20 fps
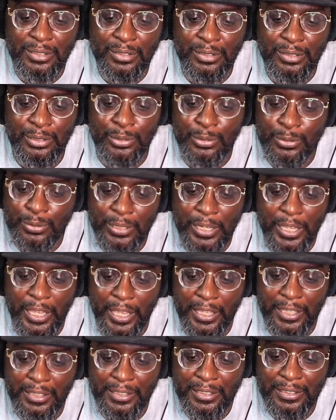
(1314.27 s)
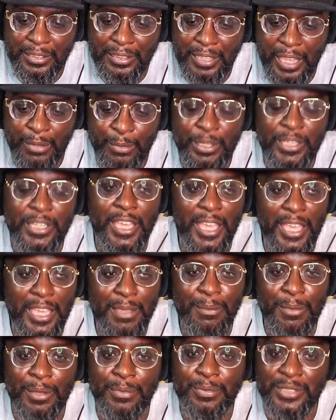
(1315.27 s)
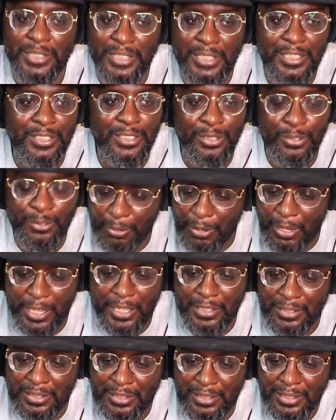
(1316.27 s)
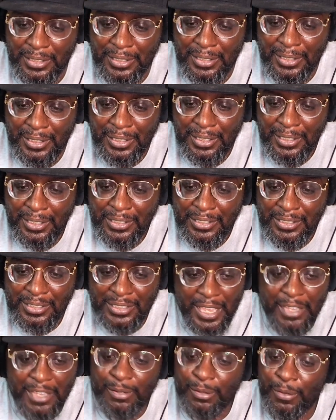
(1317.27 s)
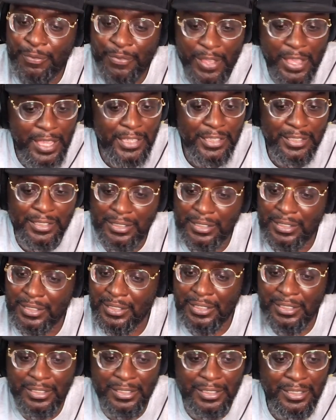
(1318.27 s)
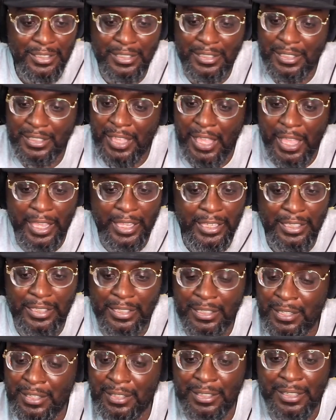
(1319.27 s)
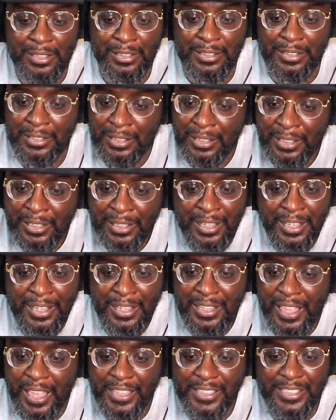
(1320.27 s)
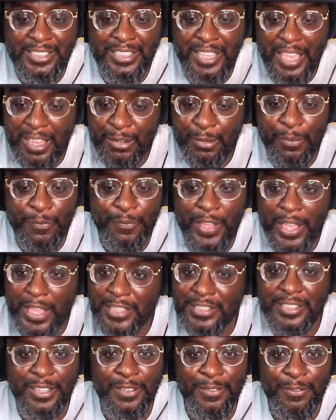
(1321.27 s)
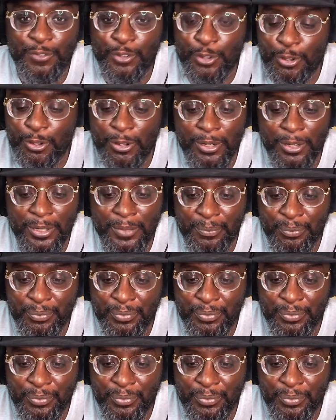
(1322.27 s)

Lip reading: do that. Like we came up seeing the greats sacrifice, like like sacrifice it for